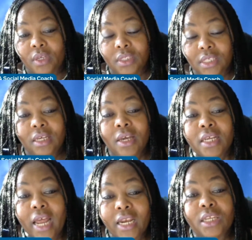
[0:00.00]
See,
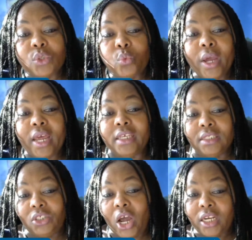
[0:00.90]
that is where
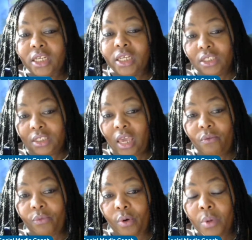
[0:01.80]
his challenges
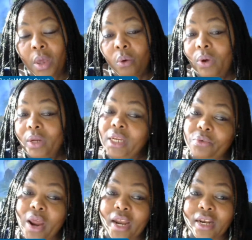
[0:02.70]
came from. When
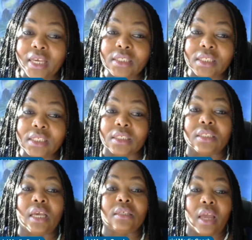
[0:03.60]
he realized this, he
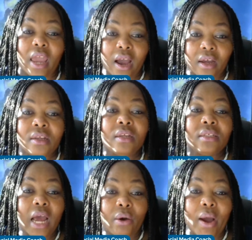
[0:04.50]
says, yeah,
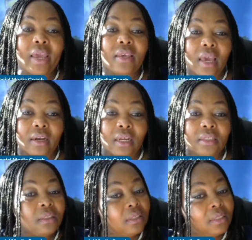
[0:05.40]
now I get
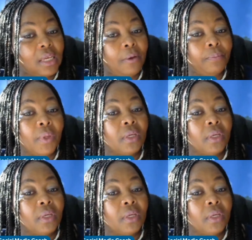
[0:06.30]
it. You see,